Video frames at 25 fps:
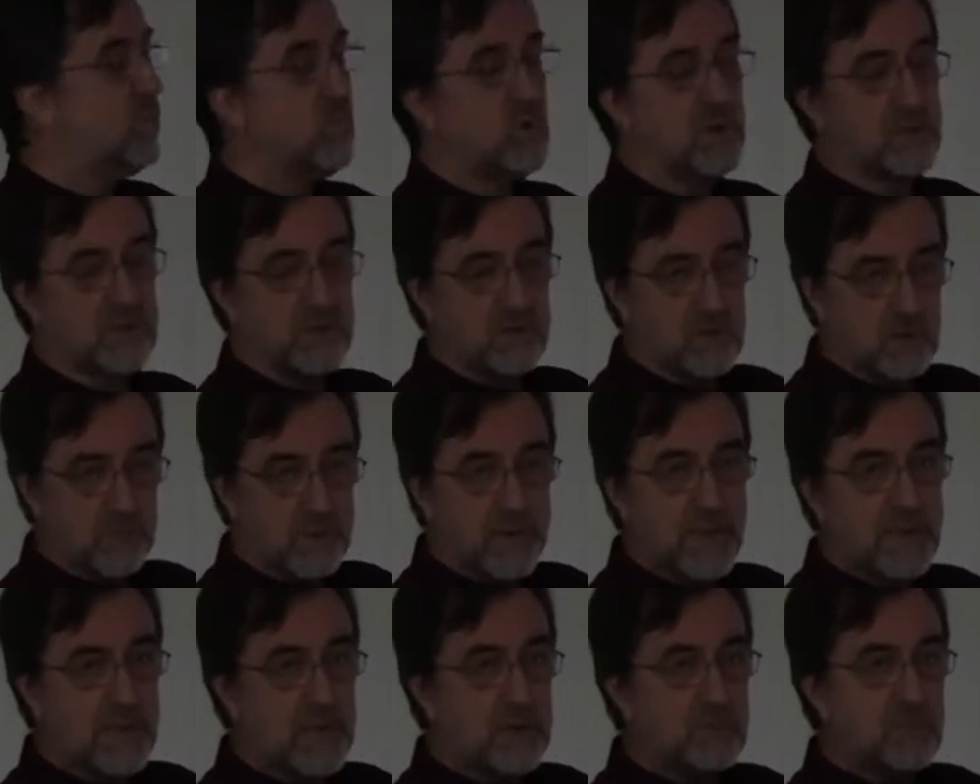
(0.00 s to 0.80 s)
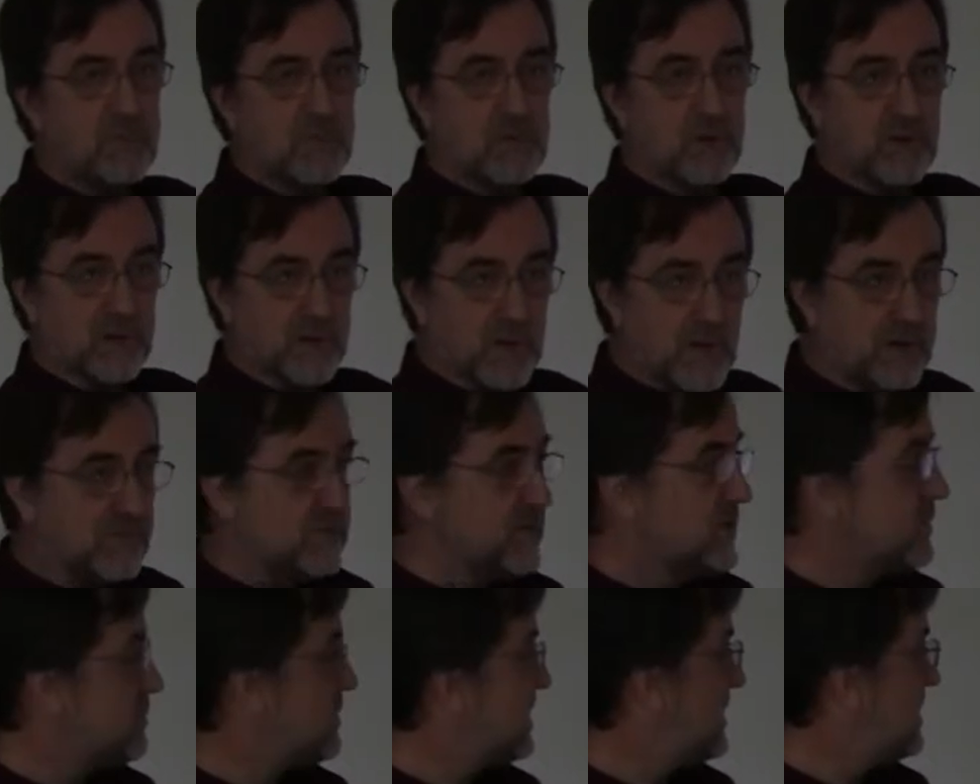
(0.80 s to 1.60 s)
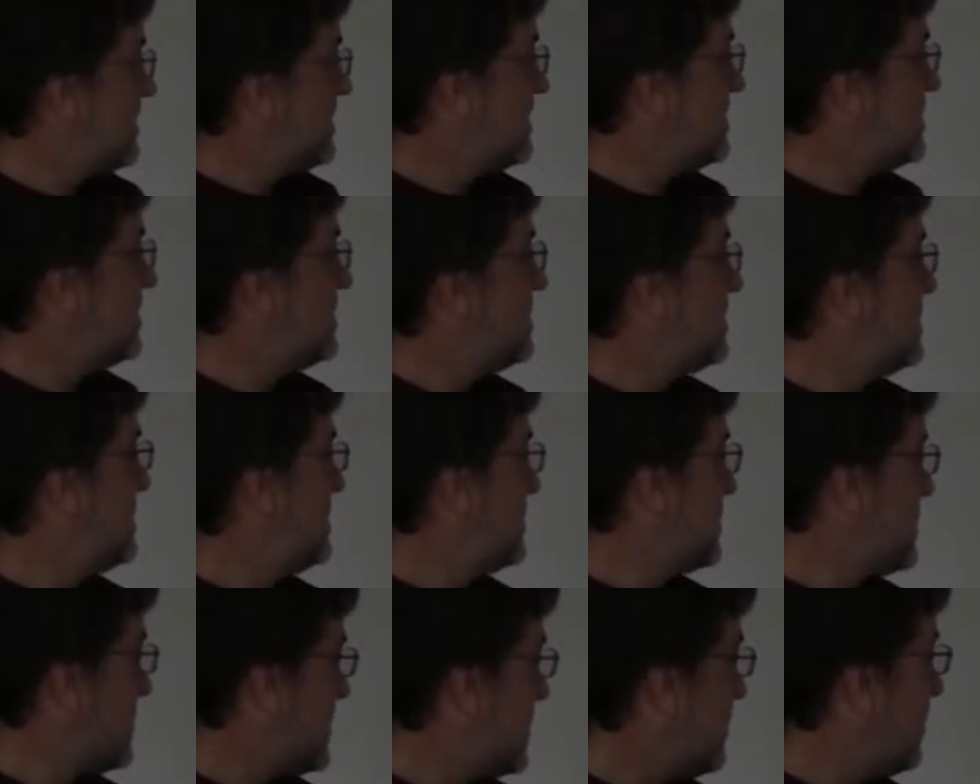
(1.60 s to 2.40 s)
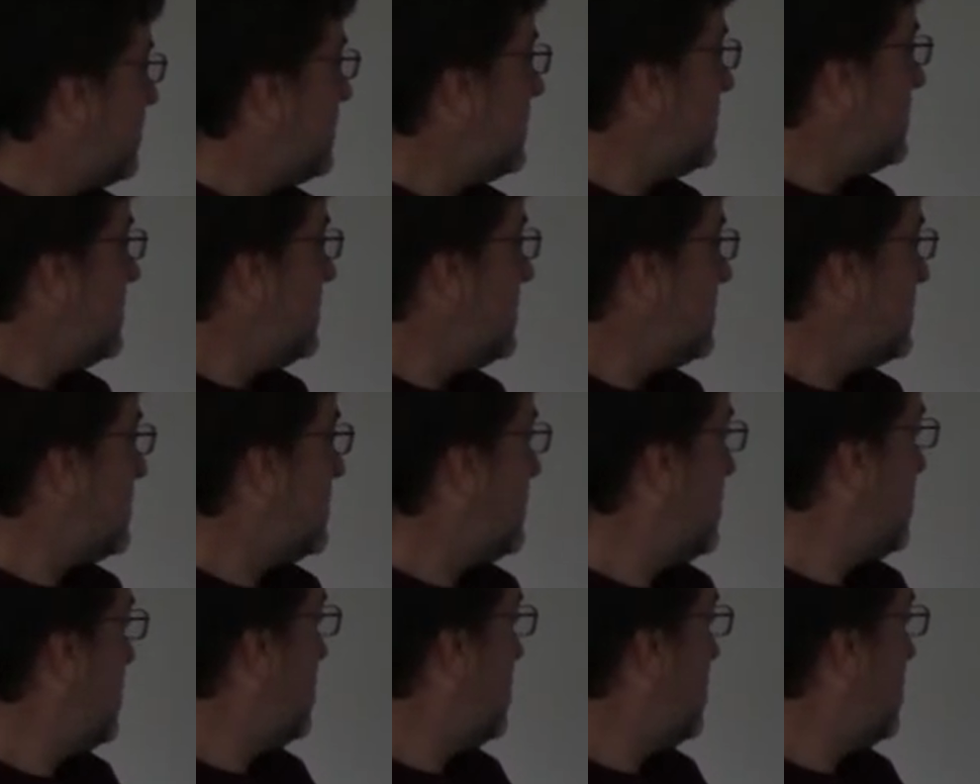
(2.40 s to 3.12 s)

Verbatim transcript: what domain names are covered by this certificate,